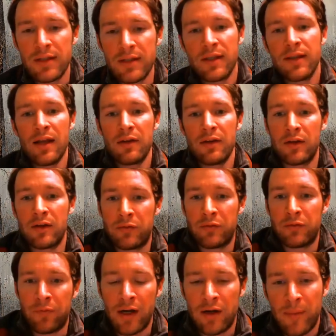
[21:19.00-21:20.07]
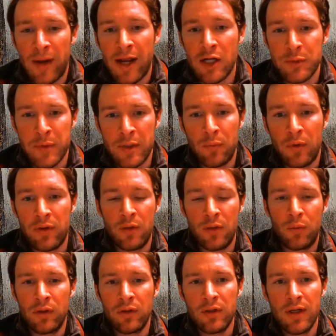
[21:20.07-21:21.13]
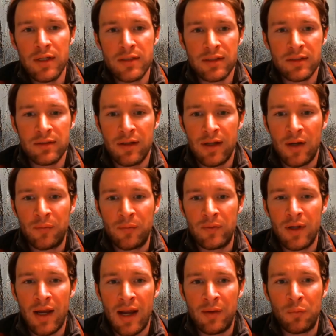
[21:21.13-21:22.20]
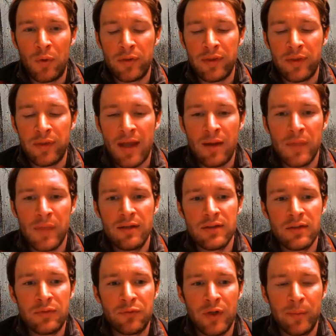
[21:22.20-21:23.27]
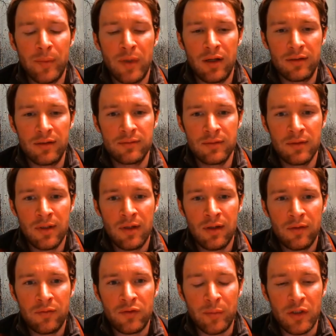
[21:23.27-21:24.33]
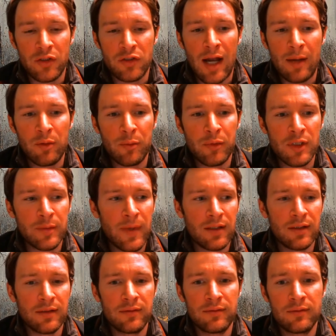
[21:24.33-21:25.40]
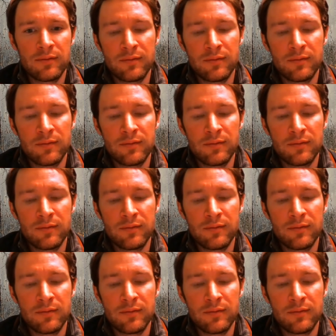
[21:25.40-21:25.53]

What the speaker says: on that? Fire management within wilderness and what that means from a tribal perspective?